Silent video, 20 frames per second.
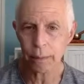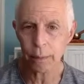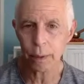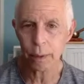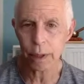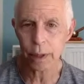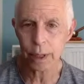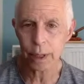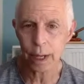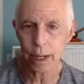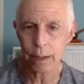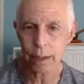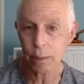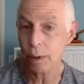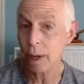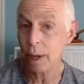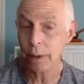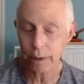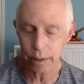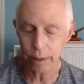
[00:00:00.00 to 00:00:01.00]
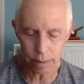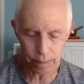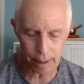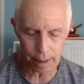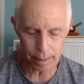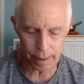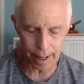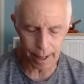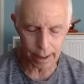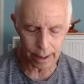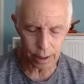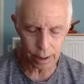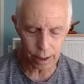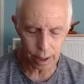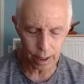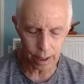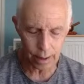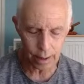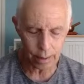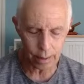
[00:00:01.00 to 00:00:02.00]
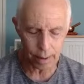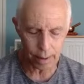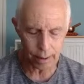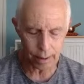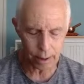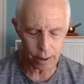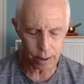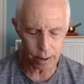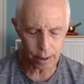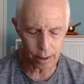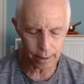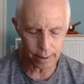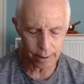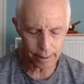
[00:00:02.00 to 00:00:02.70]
with sex with others, maybe outside of the marriage.